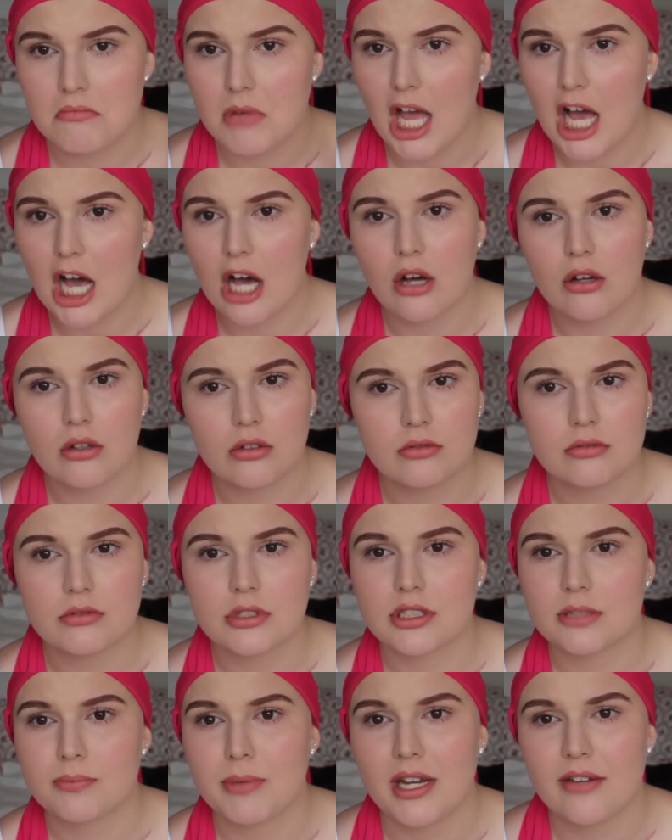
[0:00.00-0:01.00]
how
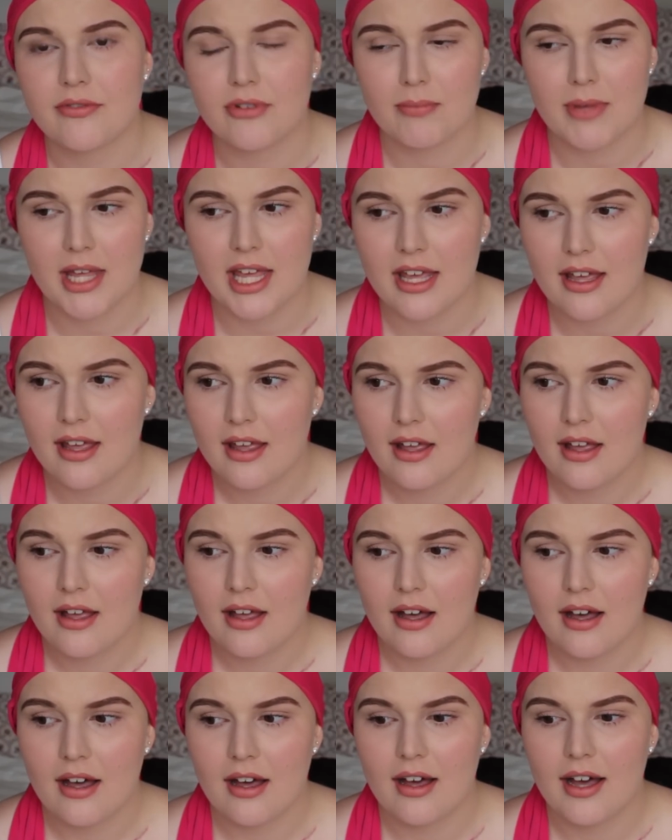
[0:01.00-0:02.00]
it's been for me,
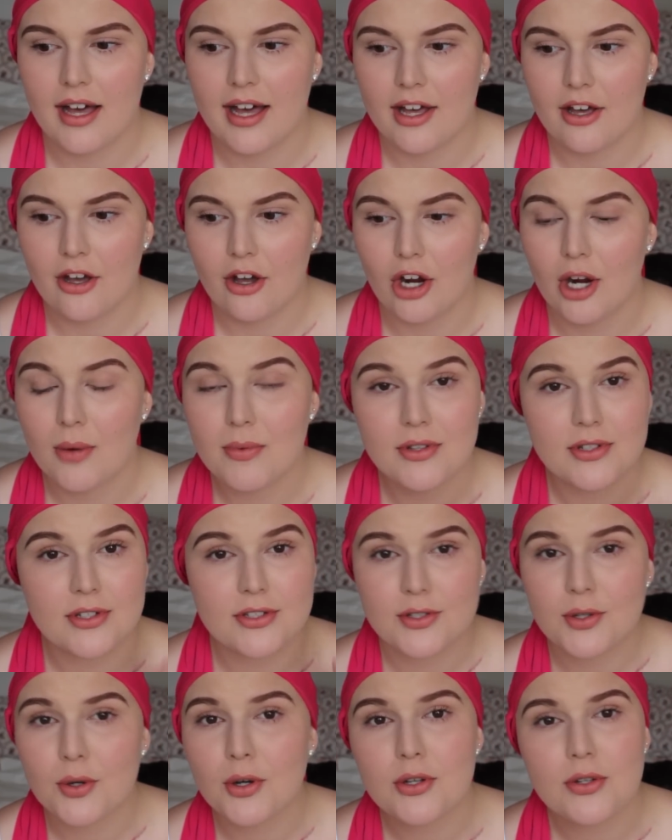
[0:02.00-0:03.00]
I hope this
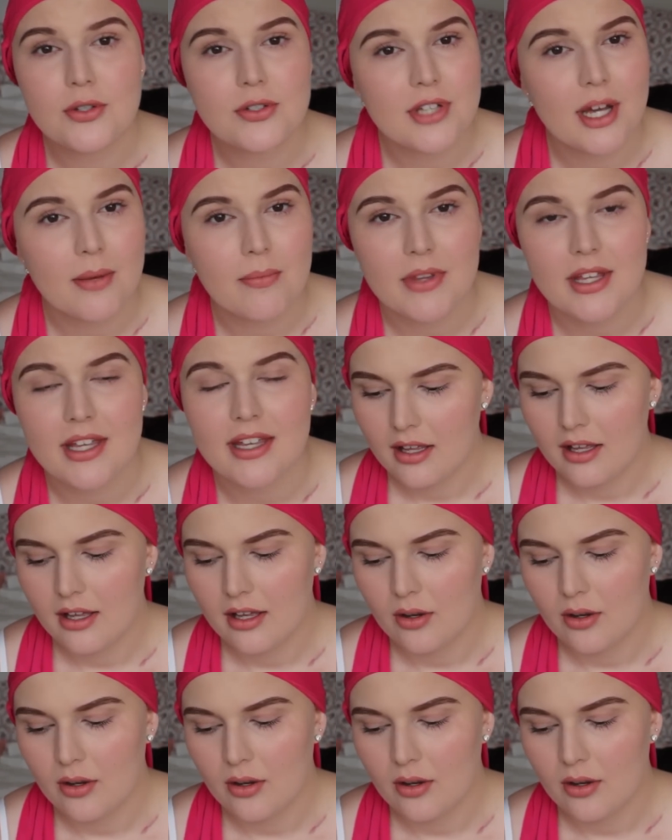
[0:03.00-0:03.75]
has taught you something.